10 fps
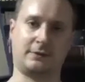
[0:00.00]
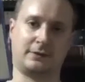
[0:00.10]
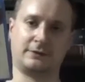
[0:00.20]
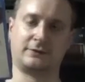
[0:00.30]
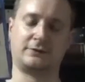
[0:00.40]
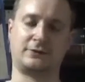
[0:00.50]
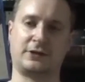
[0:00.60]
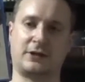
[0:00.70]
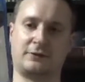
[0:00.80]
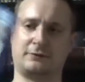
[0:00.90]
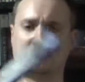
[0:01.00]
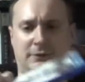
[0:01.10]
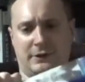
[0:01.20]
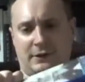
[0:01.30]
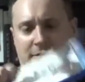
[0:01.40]
Killzone
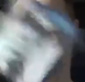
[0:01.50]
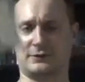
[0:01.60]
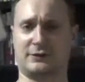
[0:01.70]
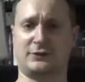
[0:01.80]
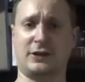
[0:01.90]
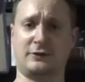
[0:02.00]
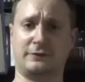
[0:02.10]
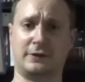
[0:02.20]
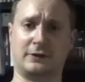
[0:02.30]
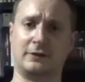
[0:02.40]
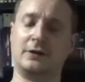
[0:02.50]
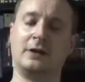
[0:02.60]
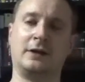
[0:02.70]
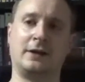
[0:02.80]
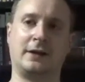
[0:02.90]
Shadowfall.
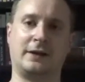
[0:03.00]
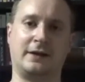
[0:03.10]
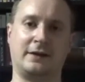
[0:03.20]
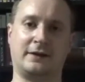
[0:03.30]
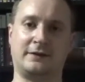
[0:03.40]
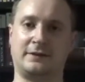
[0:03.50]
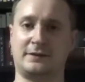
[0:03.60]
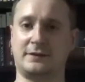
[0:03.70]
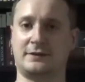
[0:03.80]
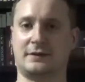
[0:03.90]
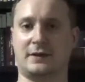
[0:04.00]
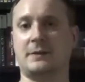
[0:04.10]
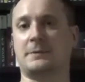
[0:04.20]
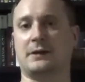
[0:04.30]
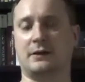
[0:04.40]
And this is a
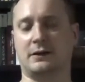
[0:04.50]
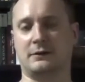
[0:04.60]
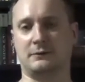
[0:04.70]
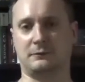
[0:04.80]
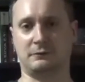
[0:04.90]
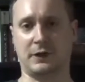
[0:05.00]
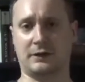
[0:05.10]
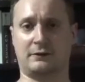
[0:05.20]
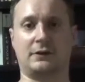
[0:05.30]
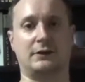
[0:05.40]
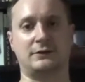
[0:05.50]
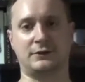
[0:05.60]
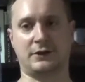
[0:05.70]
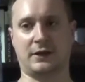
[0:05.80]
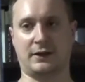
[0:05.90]
game I got right on
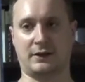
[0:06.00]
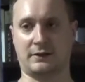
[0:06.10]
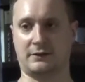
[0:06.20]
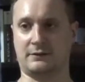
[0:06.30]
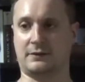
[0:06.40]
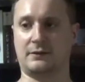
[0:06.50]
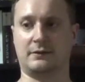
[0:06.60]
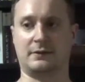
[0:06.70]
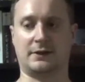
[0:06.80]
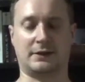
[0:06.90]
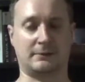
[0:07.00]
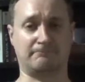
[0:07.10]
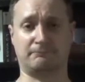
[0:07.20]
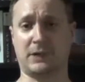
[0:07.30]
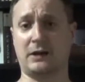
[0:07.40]
launch, and
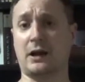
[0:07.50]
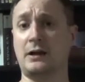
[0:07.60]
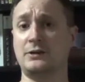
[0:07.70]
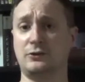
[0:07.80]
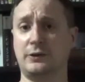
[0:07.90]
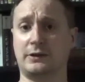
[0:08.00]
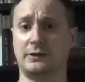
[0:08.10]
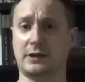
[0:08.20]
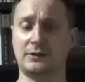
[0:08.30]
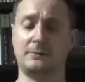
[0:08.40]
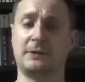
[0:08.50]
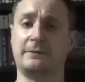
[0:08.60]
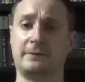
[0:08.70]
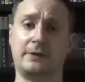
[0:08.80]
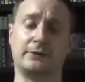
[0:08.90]
I enjoyed it. It's actually my
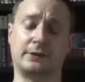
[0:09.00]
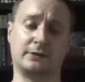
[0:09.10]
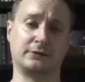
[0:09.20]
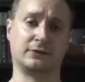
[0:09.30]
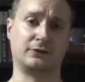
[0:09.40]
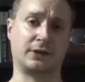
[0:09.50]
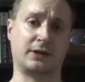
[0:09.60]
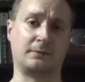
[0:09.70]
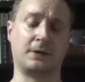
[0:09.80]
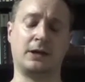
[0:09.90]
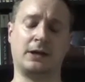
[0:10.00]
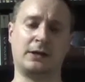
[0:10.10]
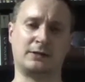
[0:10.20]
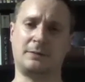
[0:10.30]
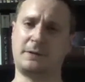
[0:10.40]
favorite Killzone game.
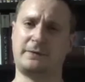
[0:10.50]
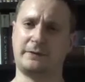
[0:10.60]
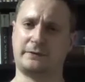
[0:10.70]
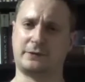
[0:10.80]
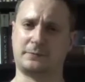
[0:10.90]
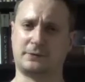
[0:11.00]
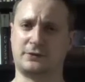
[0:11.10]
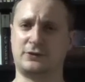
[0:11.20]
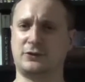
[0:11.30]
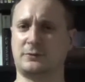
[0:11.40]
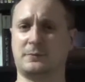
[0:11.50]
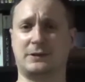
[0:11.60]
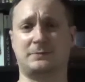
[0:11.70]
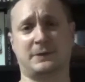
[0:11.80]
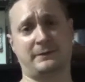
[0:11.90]
It's not my favorite first-person shooter, but
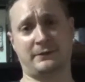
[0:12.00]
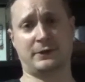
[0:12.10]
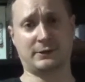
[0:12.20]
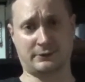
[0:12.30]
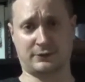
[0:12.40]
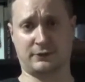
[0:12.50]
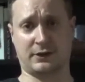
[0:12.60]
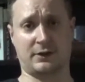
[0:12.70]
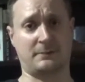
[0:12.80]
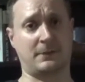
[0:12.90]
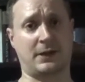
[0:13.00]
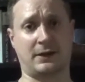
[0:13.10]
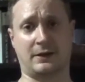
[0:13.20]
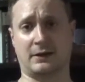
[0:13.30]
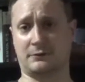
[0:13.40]
it's my favorite Killzone game,
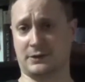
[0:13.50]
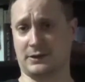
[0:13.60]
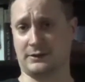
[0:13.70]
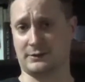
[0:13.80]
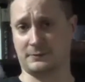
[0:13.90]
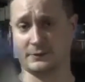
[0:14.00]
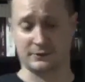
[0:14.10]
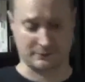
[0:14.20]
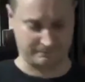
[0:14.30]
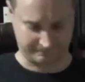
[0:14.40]
and I really like this one too.